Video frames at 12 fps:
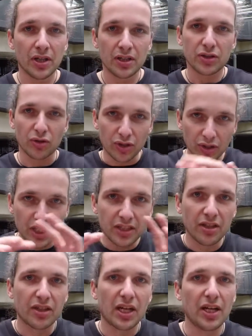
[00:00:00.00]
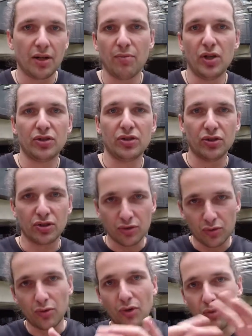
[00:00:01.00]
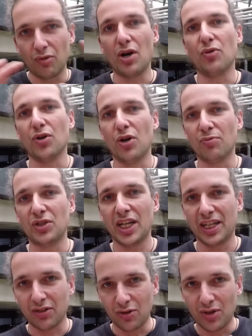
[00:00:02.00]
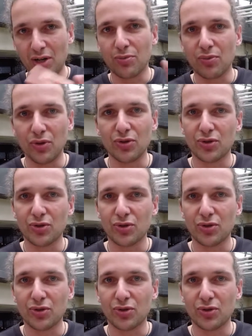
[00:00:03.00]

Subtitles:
So you need to tie your muscles to a round object or round ball,